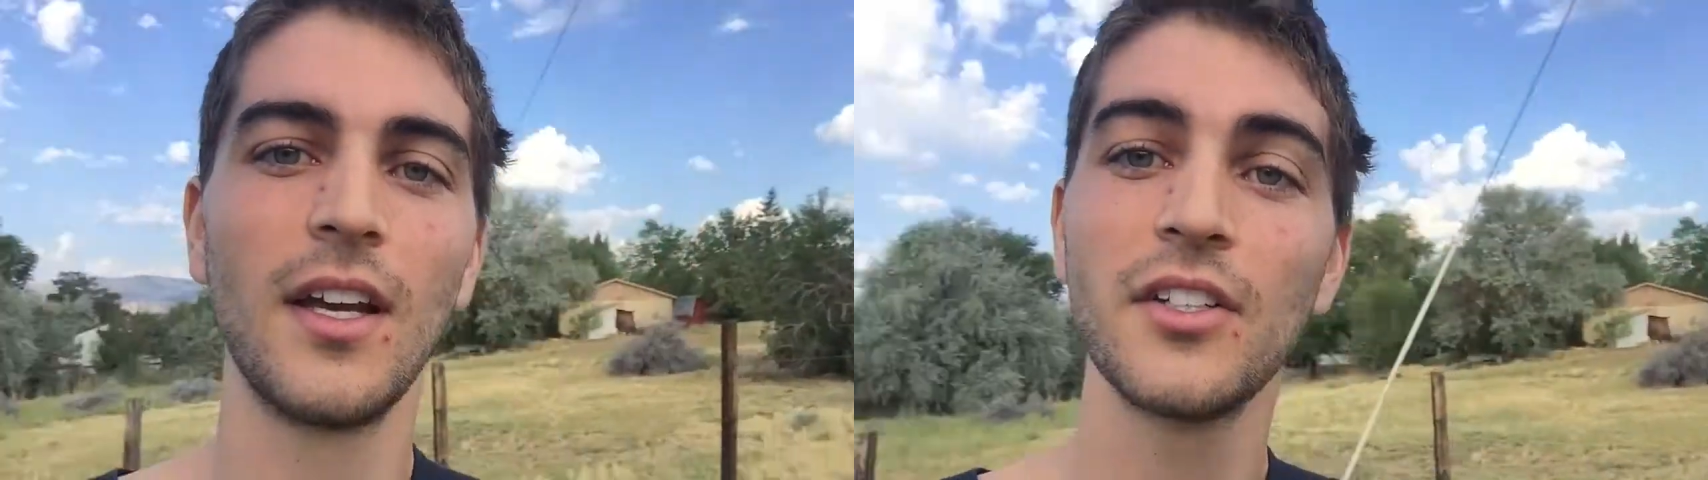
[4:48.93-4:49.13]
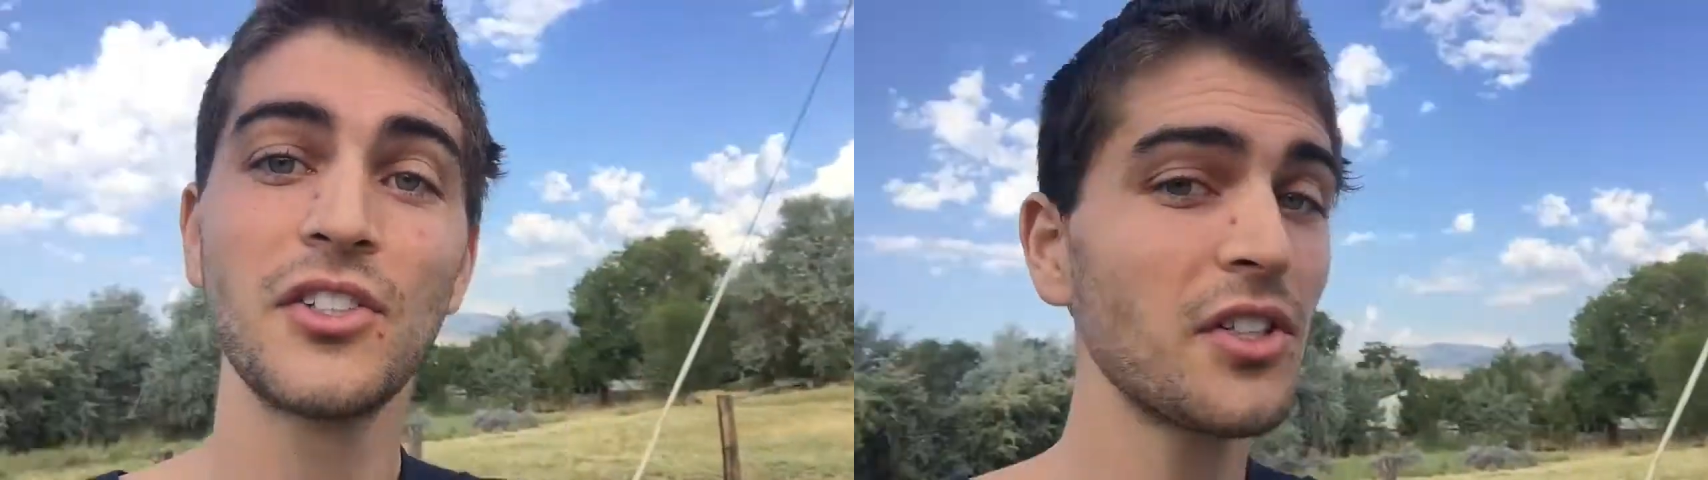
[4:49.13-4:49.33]

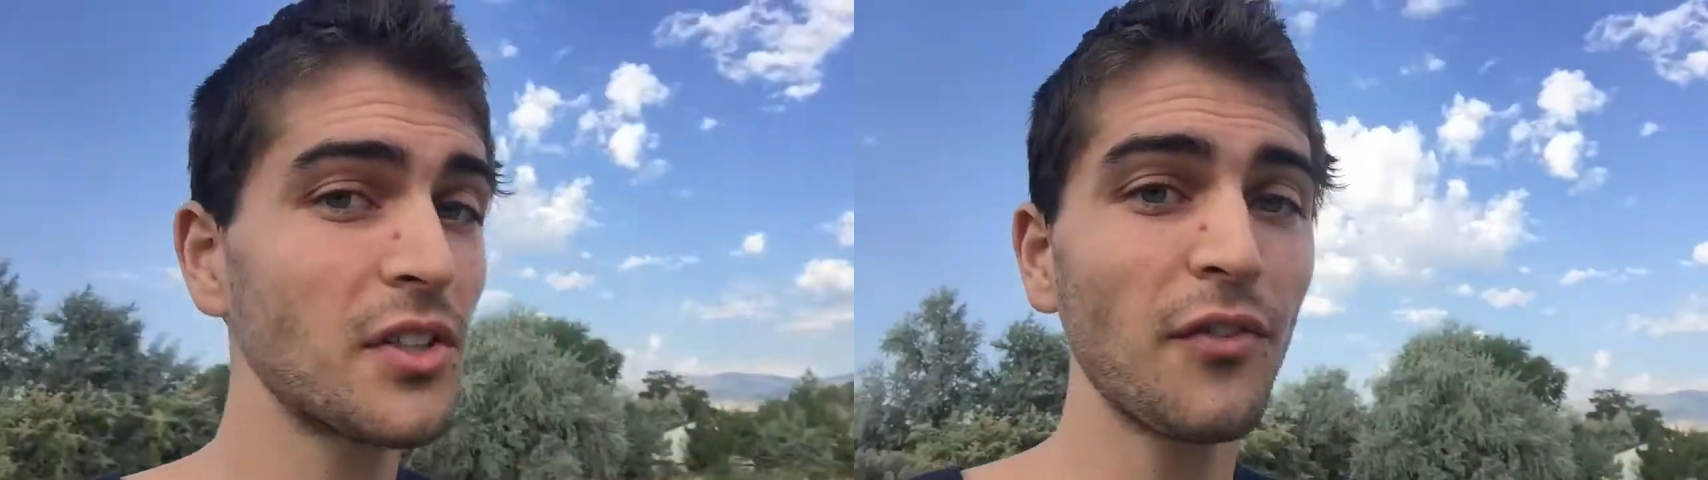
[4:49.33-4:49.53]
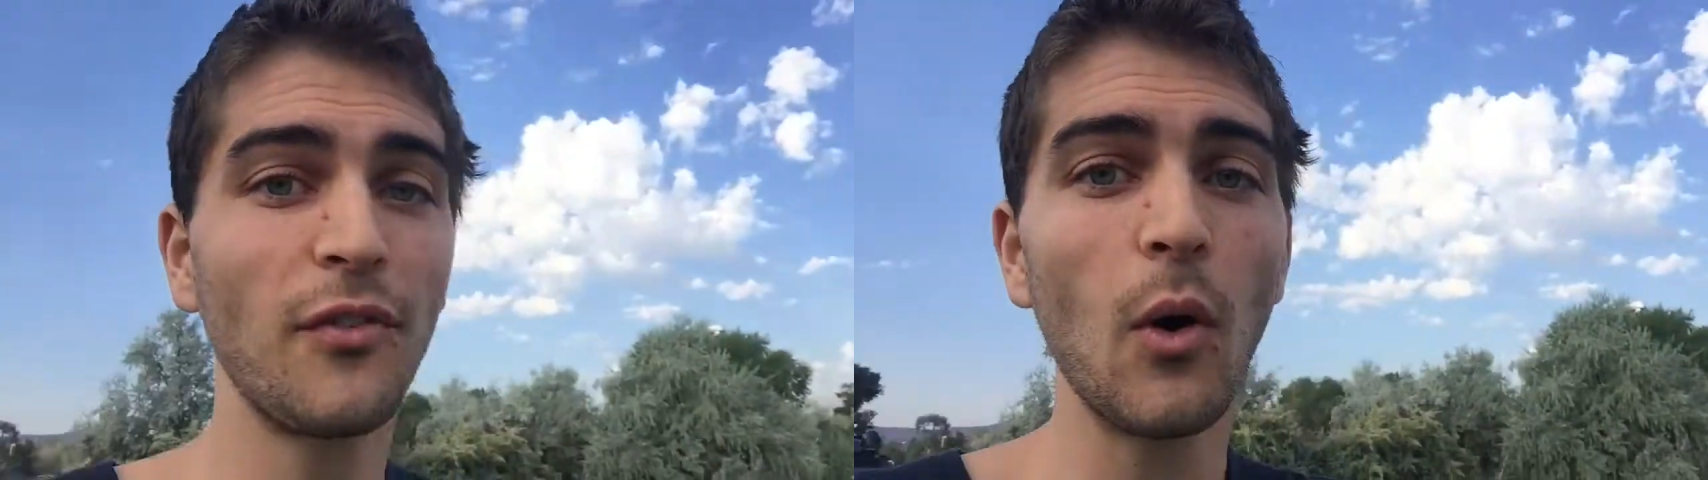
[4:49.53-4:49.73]
It's
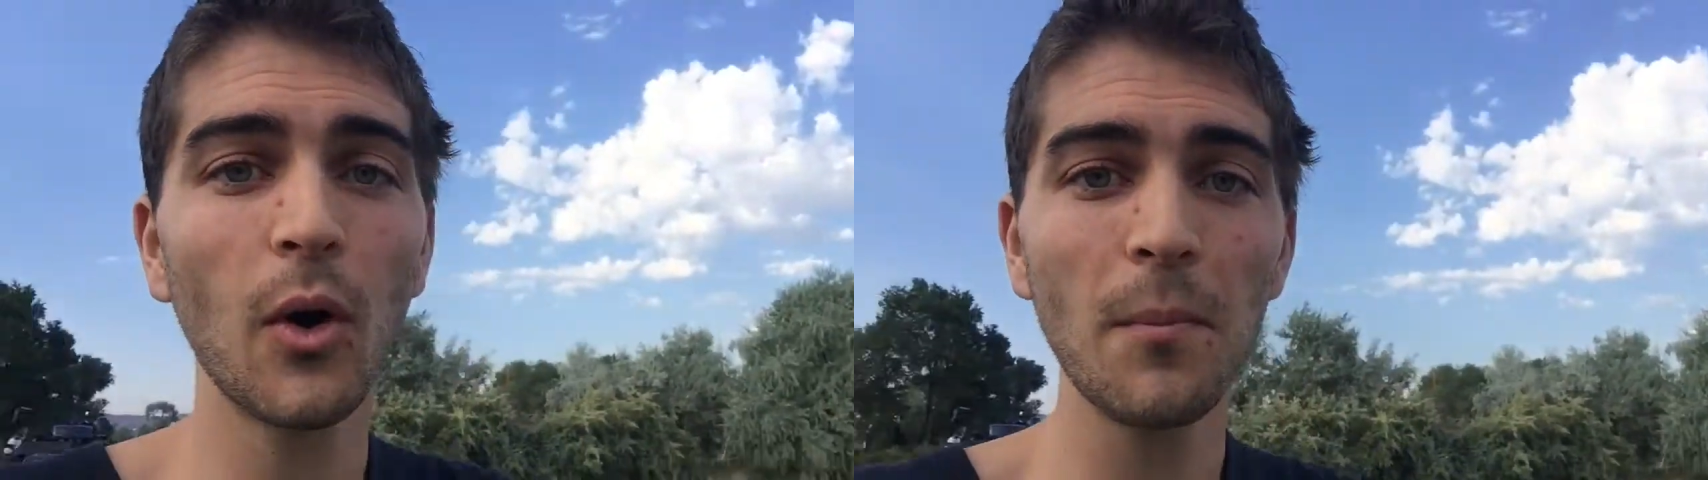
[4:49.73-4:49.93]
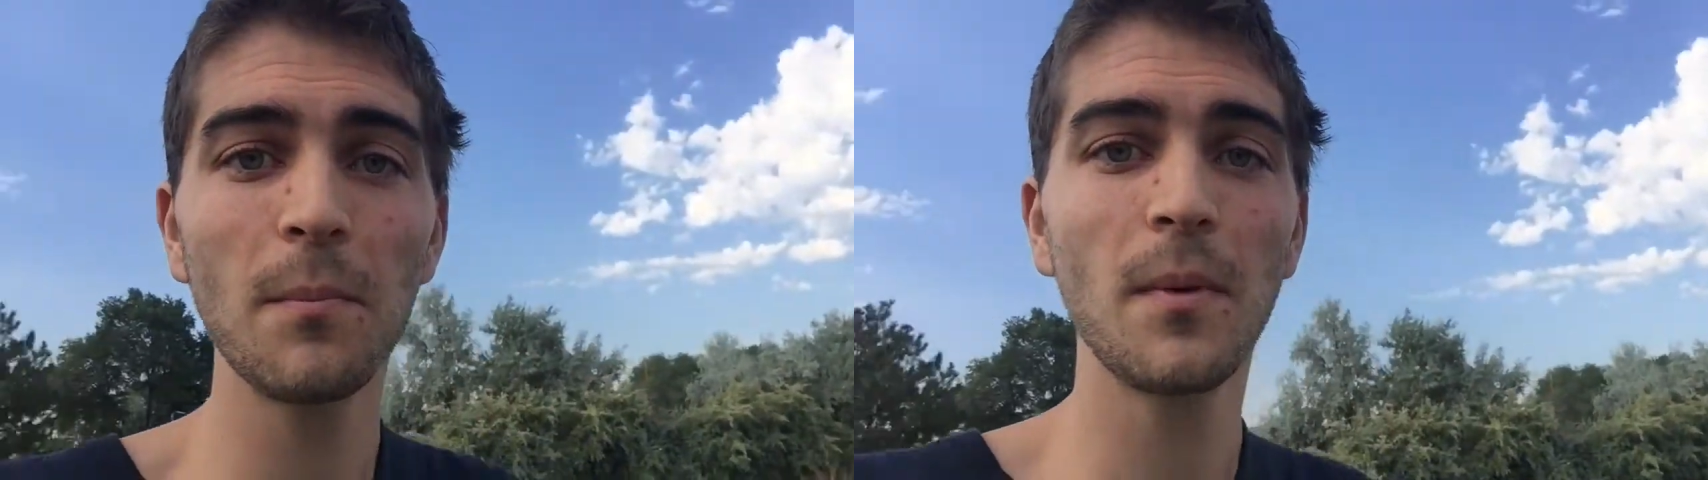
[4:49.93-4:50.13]
just a
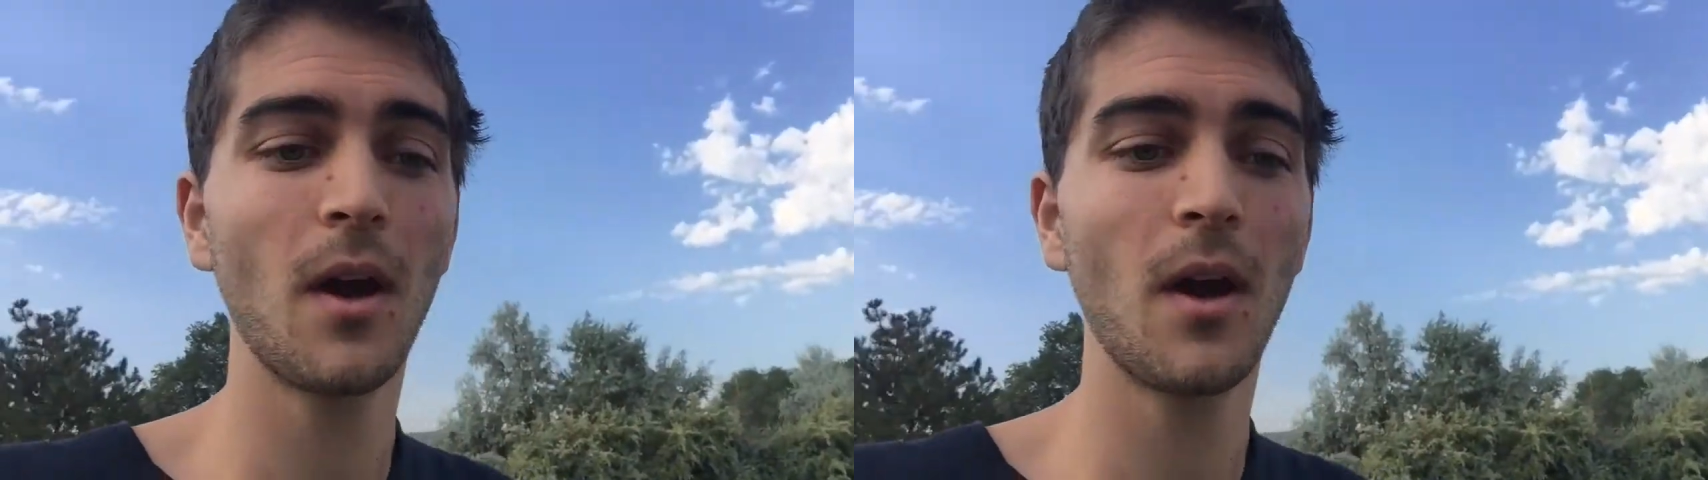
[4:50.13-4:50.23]
form